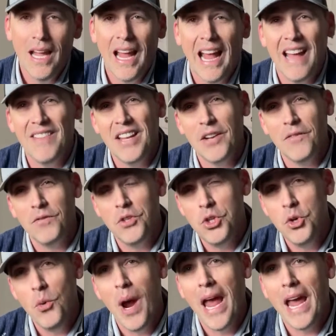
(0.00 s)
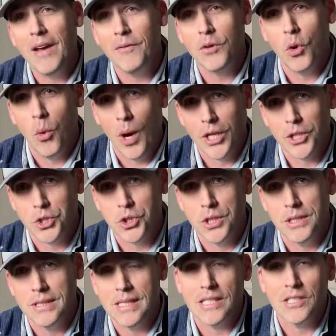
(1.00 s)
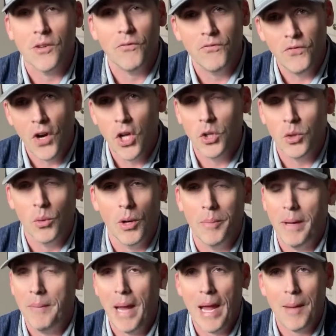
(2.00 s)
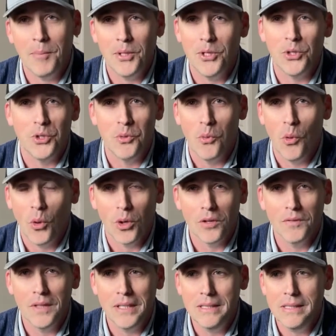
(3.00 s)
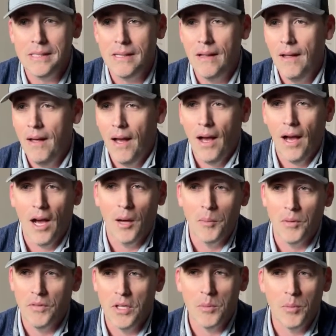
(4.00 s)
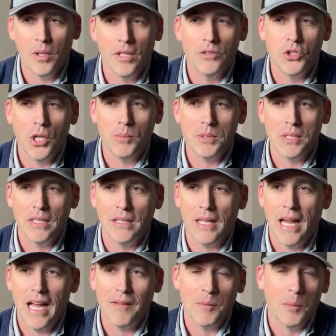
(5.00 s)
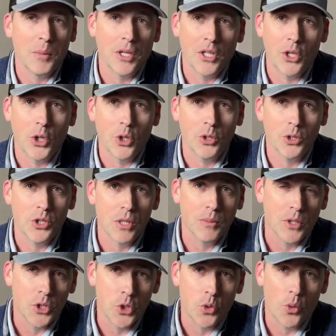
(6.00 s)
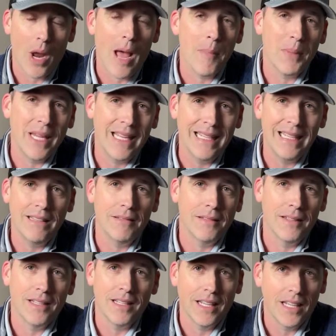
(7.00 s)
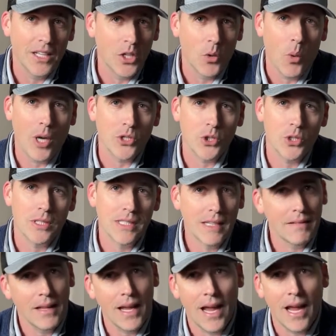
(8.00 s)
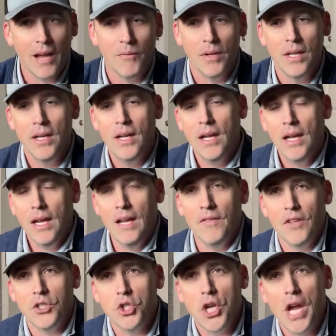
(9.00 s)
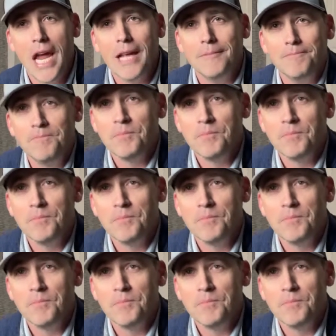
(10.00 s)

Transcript: And then if you have questions as a follow-up, I'm happy to do more of these. If anybody jumps in live, I'm going to encourage them to drop anything, any questions that they have in the chat.